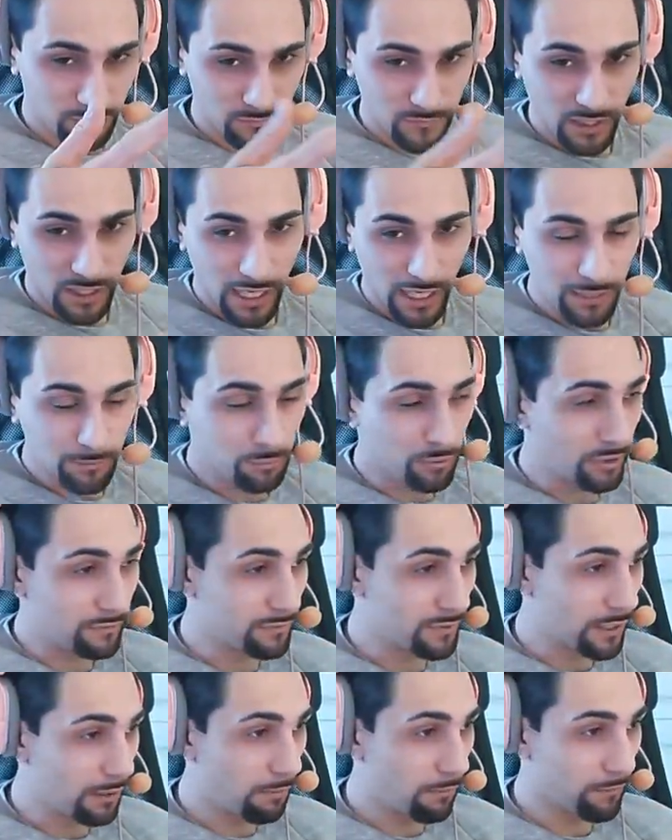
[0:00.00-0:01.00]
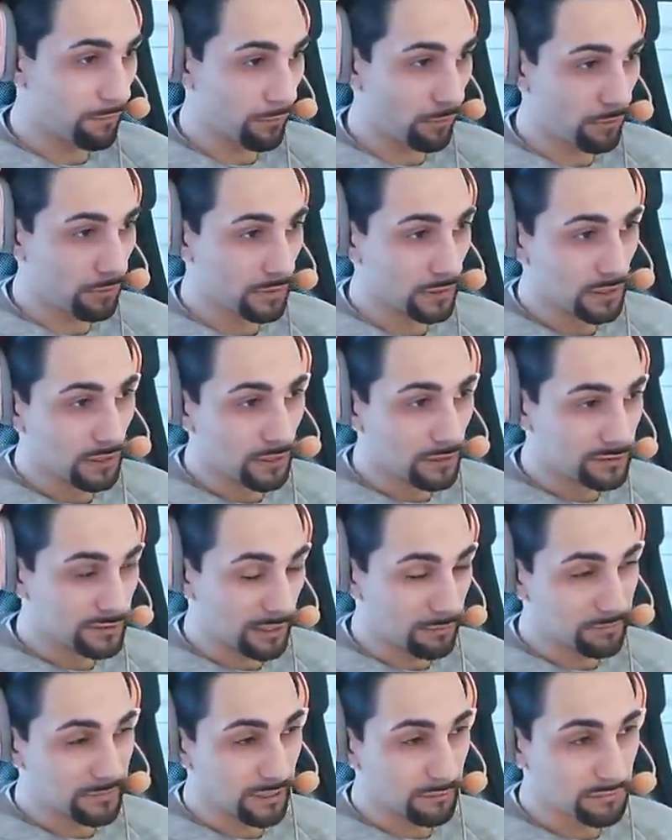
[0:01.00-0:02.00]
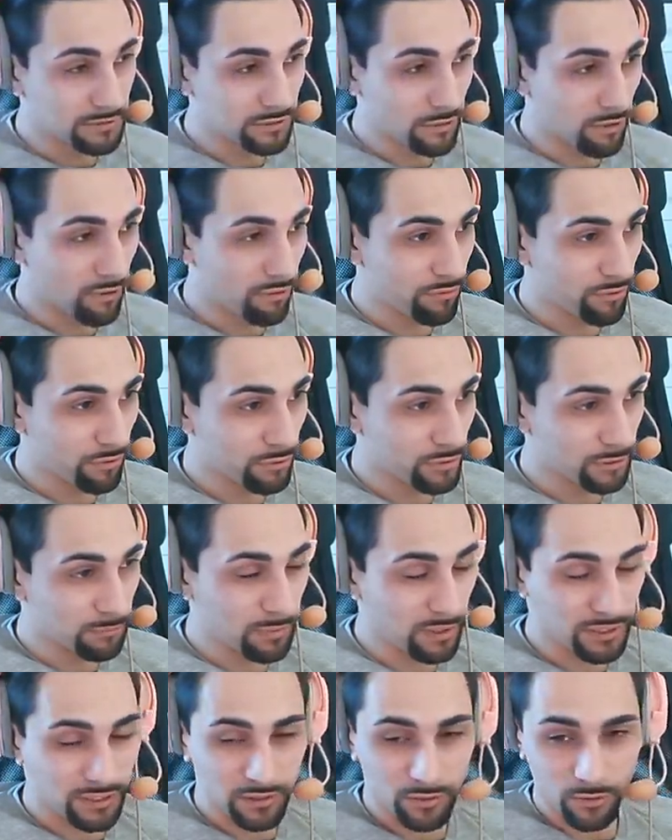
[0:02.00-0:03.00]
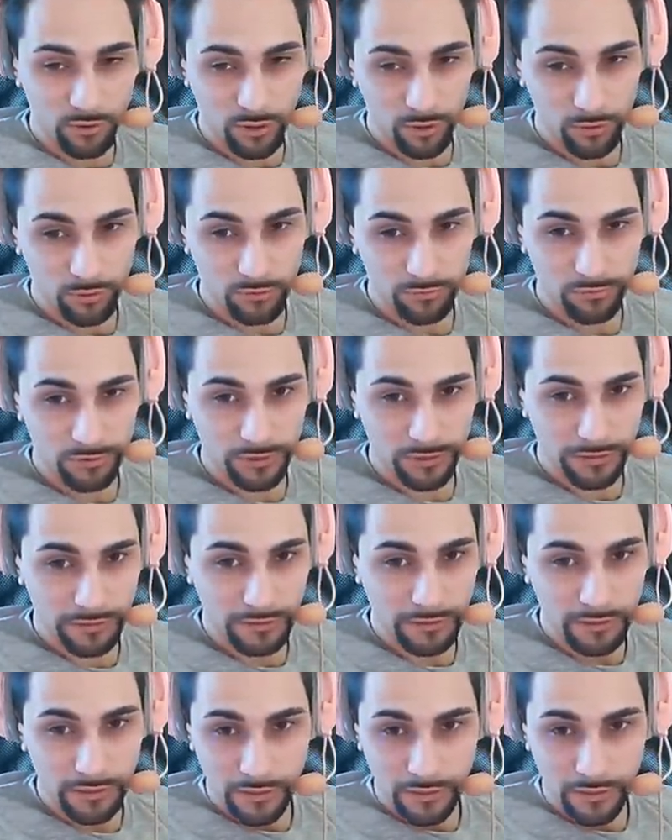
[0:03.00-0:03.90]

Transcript: I prefer up throw, sometimes down throw, depending on how you feel,